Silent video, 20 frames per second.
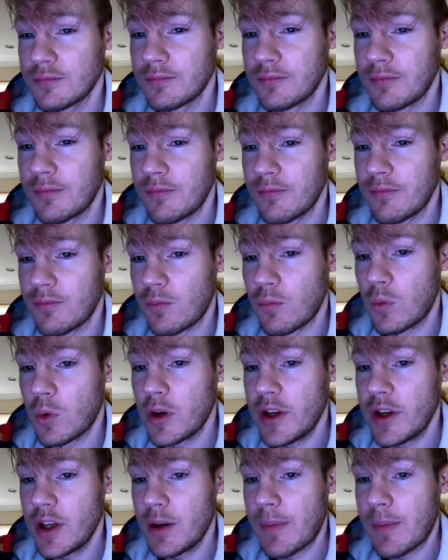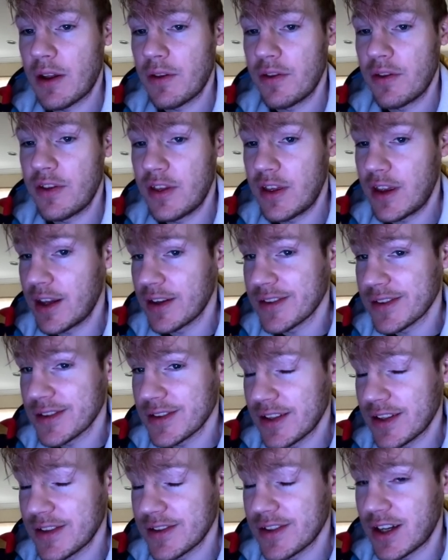Worrying about this is
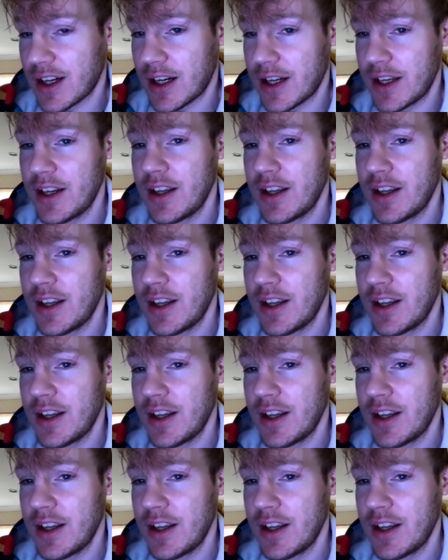not